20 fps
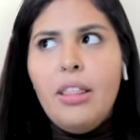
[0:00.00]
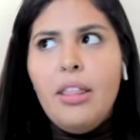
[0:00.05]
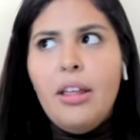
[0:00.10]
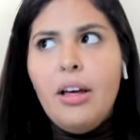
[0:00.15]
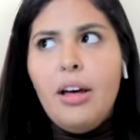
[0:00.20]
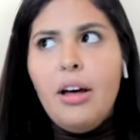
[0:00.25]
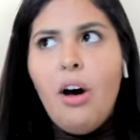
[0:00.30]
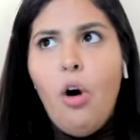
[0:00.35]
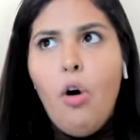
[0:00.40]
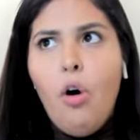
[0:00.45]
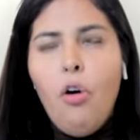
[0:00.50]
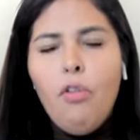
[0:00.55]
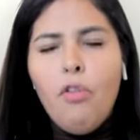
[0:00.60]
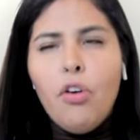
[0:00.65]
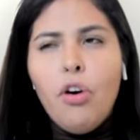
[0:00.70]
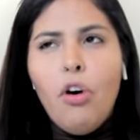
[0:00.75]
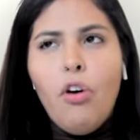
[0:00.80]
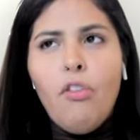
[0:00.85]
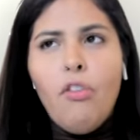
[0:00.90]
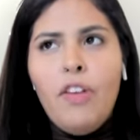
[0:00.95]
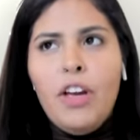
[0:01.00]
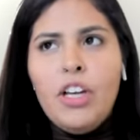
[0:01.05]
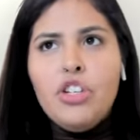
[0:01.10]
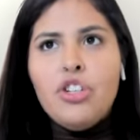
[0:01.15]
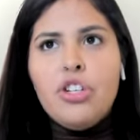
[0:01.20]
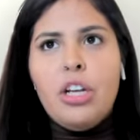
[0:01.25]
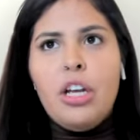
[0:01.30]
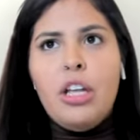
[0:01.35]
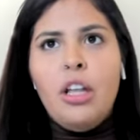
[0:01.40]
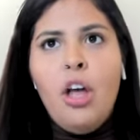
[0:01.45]
the overall
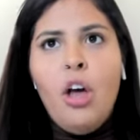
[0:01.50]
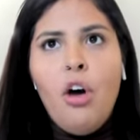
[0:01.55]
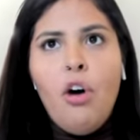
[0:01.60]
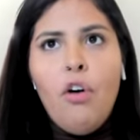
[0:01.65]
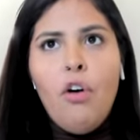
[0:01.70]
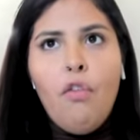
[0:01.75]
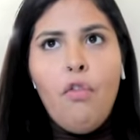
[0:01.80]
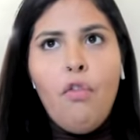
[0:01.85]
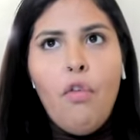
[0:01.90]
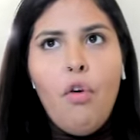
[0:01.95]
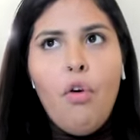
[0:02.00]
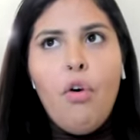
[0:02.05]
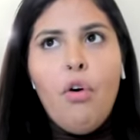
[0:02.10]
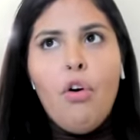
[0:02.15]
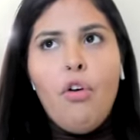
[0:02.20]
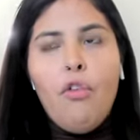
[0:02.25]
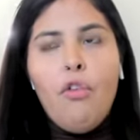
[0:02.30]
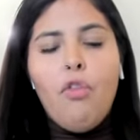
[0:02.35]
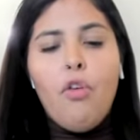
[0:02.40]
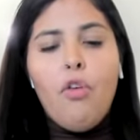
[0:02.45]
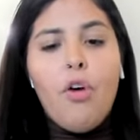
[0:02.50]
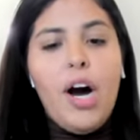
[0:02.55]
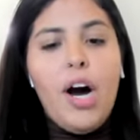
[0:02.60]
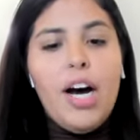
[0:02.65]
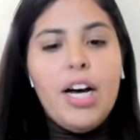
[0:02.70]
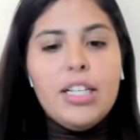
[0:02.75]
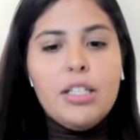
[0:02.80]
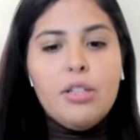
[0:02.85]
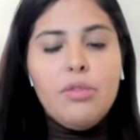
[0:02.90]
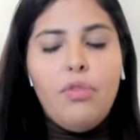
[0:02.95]
vision for
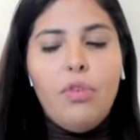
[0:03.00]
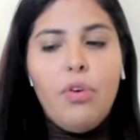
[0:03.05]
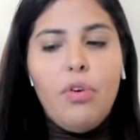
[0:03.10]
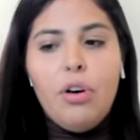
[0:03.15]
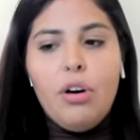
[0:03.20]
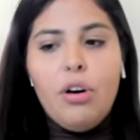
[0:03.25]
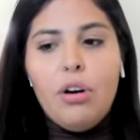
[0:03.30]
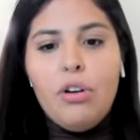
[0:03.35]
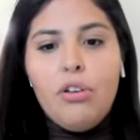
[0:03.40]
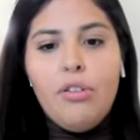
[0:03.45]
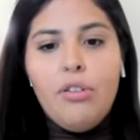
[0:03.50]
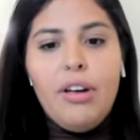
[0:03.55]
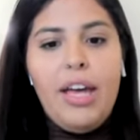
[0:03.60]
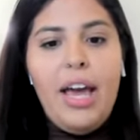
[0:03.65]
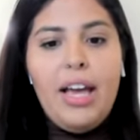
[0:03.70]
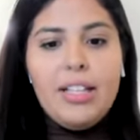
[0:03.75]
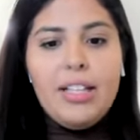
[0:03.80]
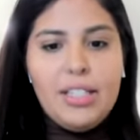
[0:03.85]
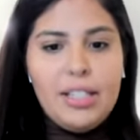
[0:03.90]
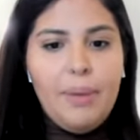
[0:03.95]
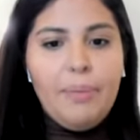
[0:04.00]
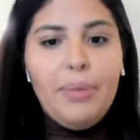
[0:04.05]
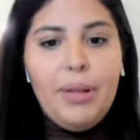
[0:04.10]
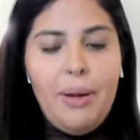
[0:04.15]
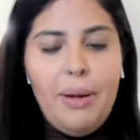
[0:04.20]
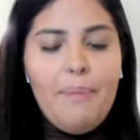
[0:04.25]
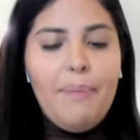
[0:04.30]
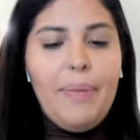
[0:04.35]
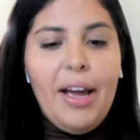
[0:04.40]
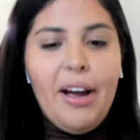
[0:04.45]
us for create
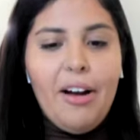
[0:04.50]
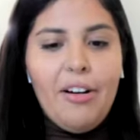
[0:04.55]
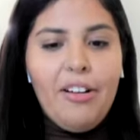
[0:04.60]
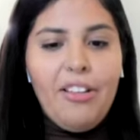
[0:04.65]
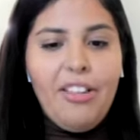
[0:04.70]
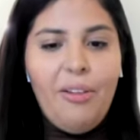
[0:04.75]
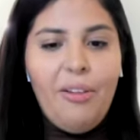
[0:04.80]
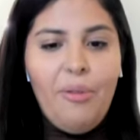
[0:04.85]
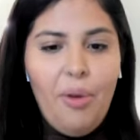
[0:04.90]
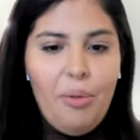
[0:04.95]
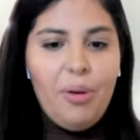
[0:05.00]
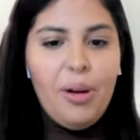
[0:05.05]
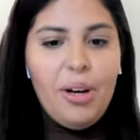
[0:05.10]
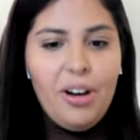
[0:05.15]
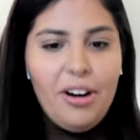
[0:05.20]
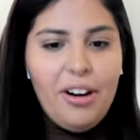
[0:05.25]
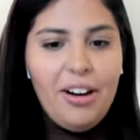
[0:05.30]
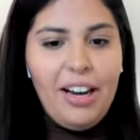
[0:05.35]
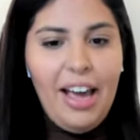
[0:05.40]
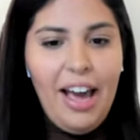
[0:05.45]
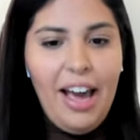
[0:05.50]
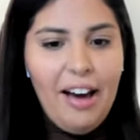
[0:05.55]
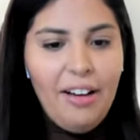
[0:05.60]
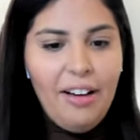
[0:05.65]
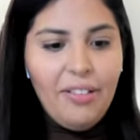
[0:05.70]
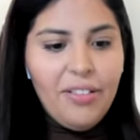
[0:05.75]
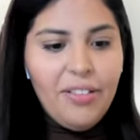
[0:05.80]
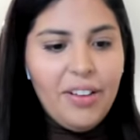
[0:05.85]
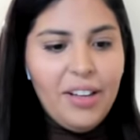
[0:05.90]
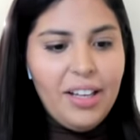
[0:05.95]
something bigger than what we currently
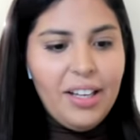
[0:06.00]
have?